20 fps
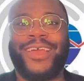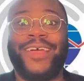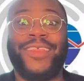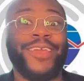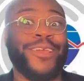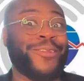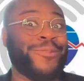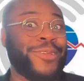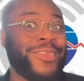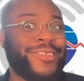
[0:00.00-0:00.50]
Are
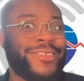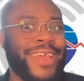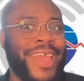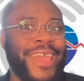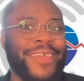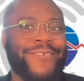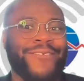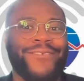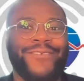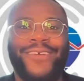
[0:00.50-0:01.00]
they going to be
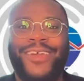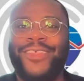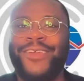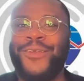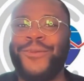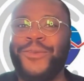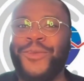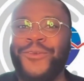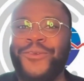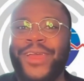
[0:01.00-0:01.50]
safe? Are
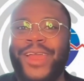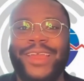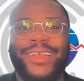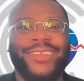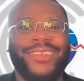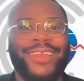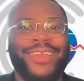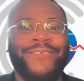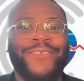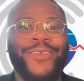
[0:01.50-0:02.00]
they going to be all
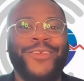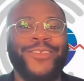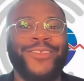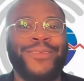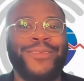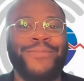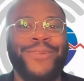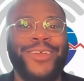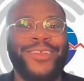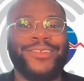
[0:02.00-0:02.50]
right? If
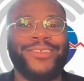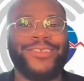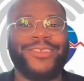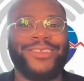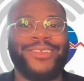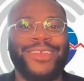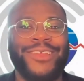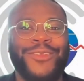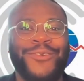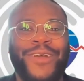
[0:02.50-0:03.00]
there's an
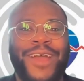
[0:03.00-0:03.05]
emergency,